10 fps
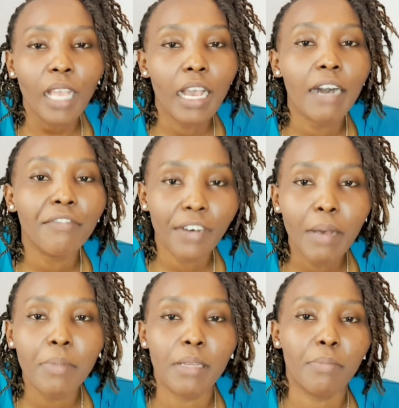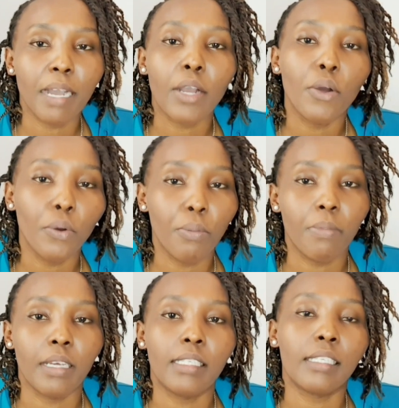a family back home
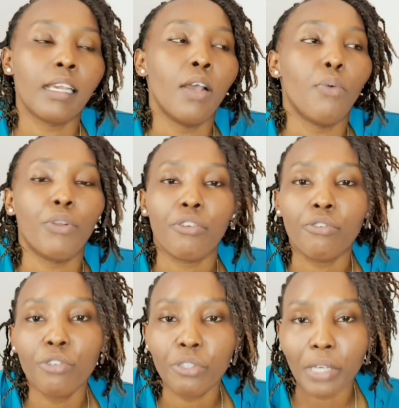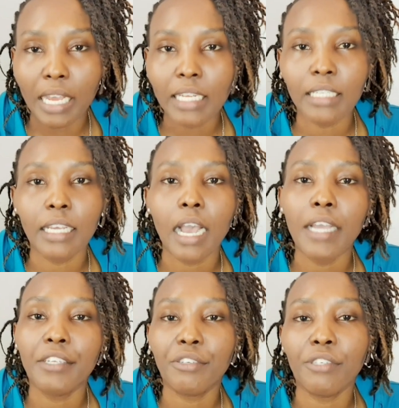that when you go to Canada,
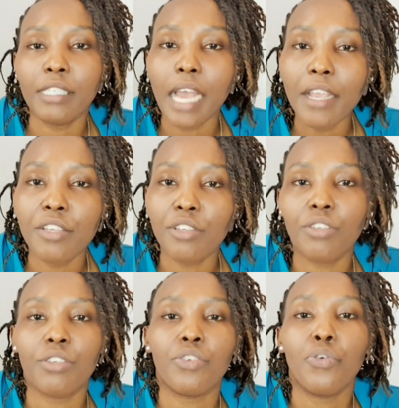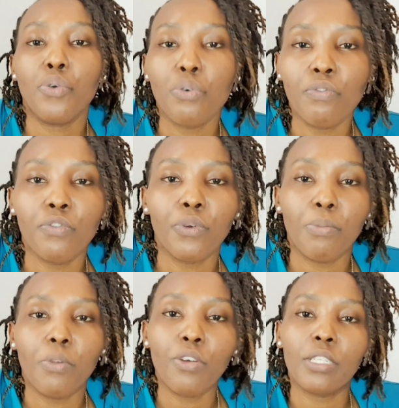it will tie you
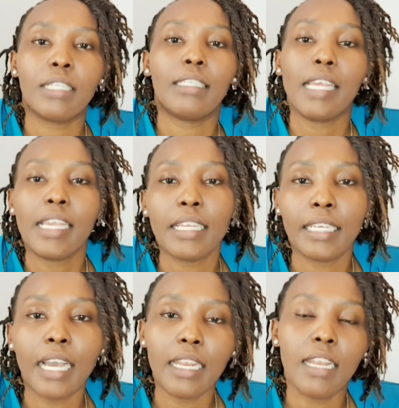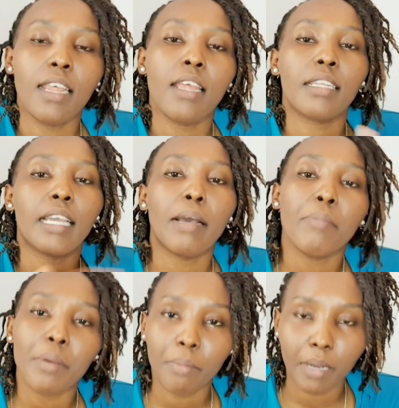from not staying in Canada and
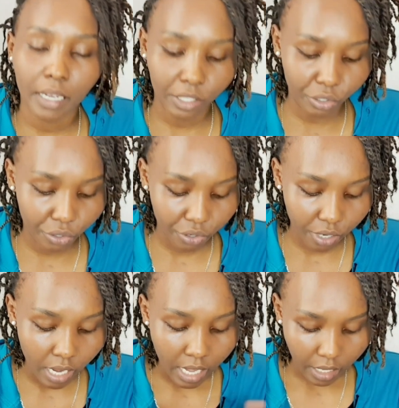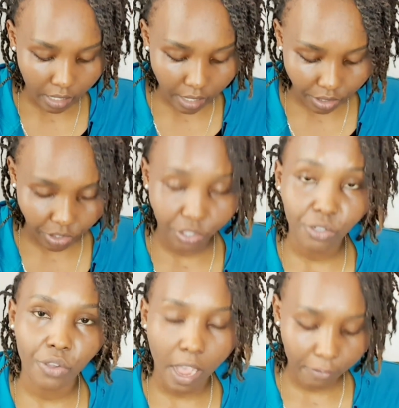coming back to your country?
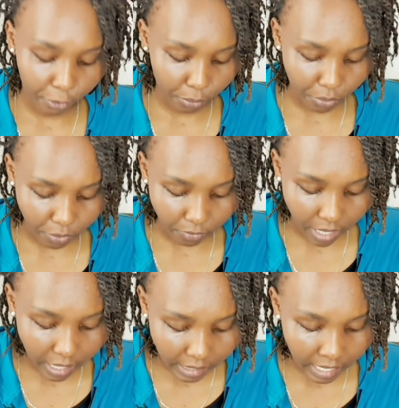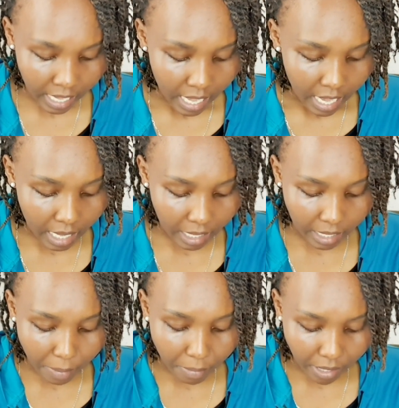So you have to prove that. And
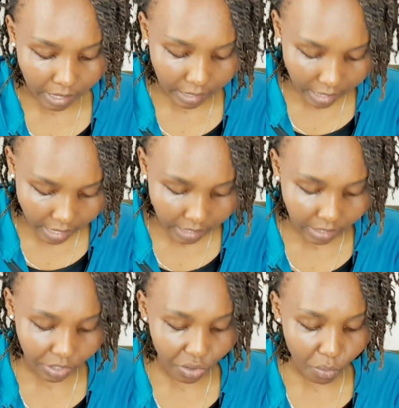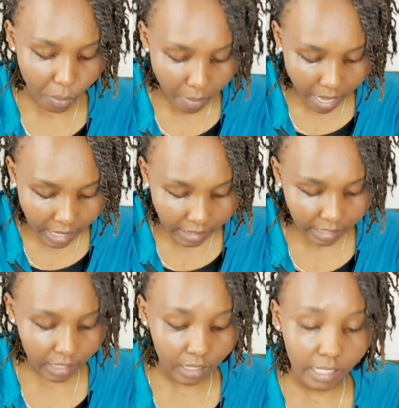number six, you must
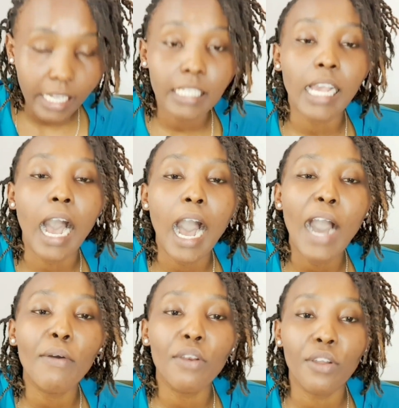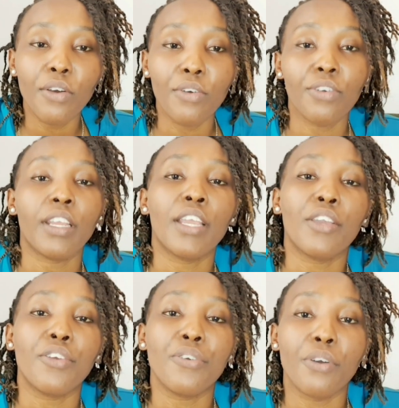state how long
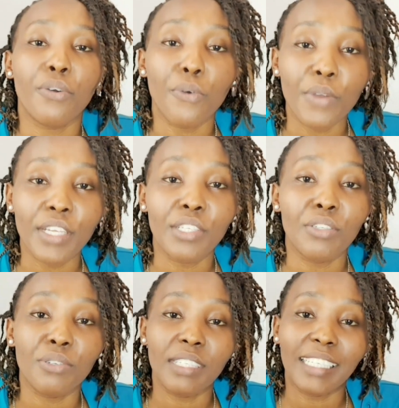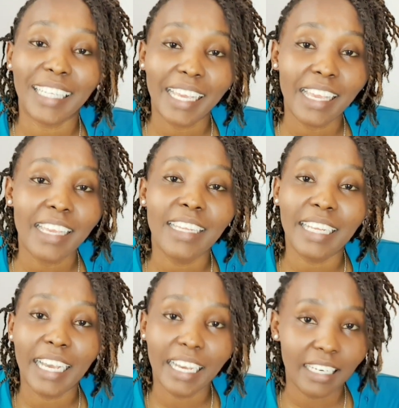you're going to stay in
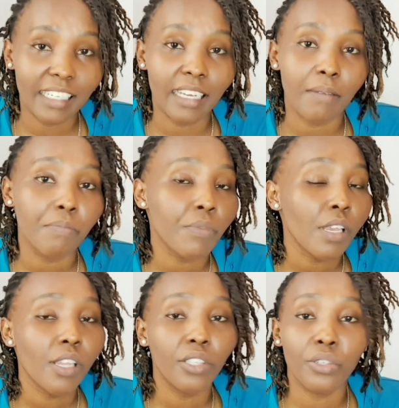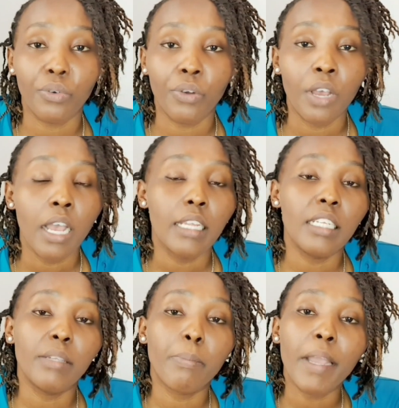Canada. So
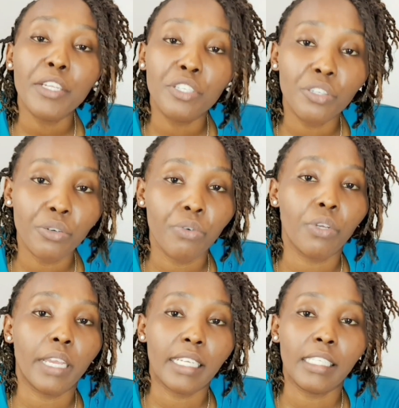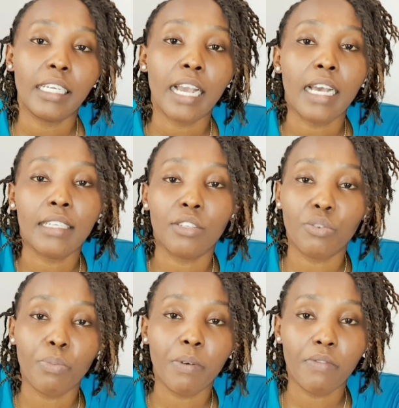despite you getting a
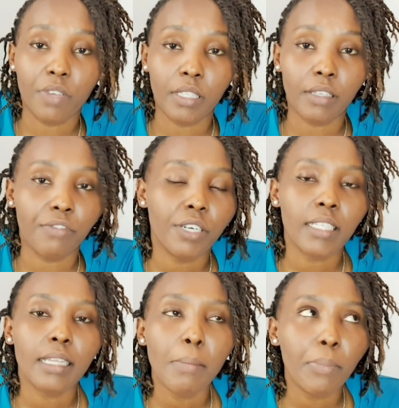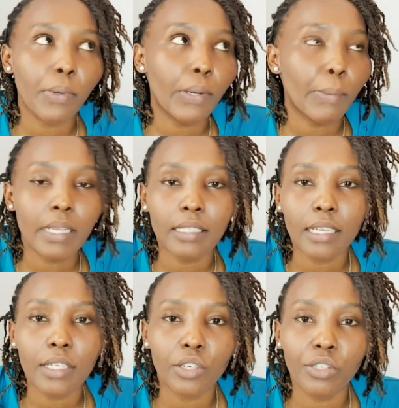super visa, for example, my
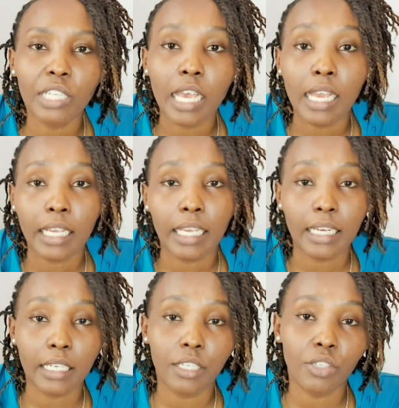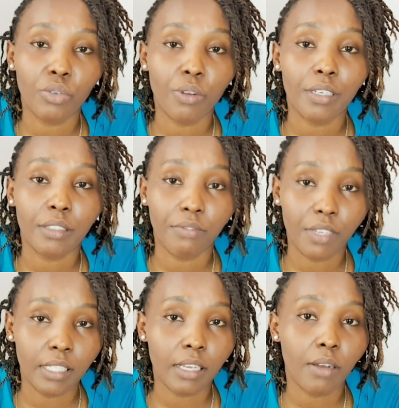son got a Canadian tourist
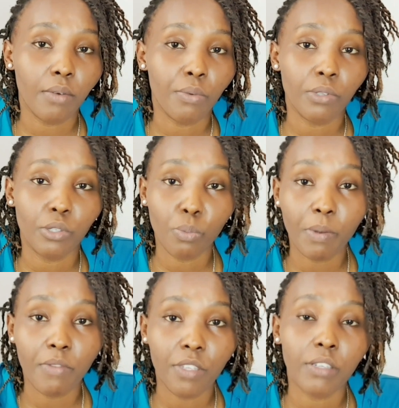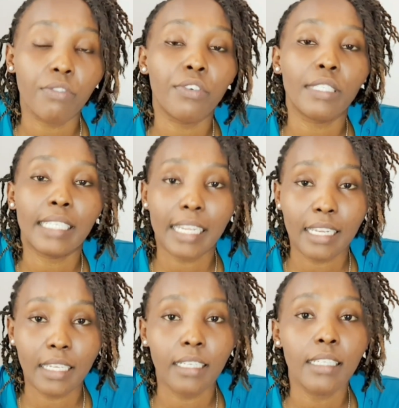visa, super visa for
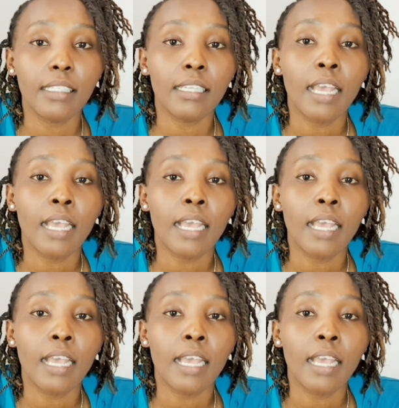10 years,